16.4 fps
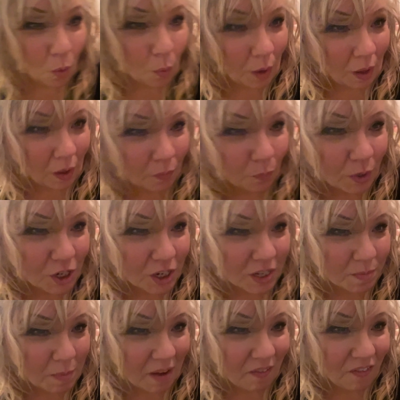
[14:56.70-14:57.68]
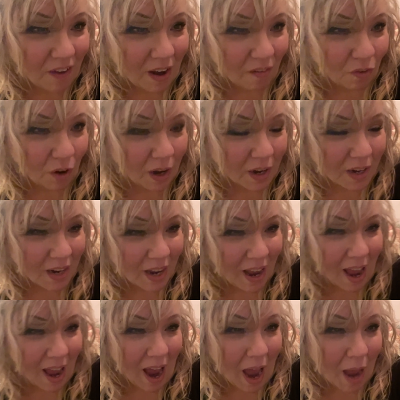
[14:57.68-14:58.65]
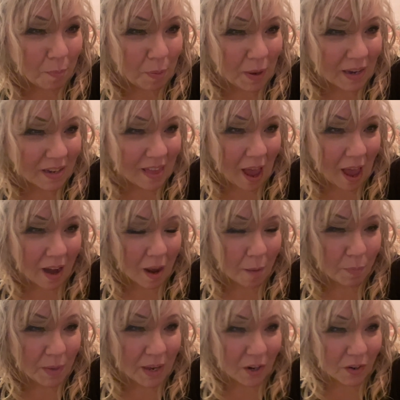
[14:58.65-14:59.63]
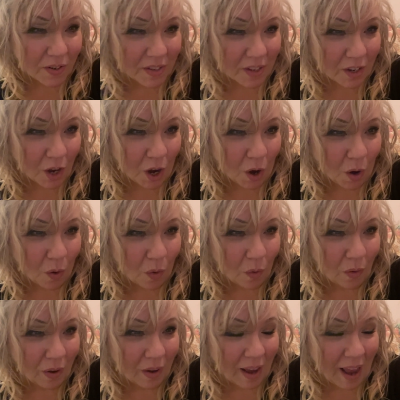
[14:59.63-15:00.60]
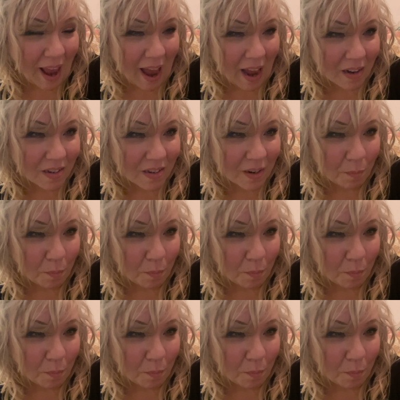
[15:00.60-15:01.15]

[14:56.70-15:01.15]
quilt, which is my favorite. I picked that up years ago at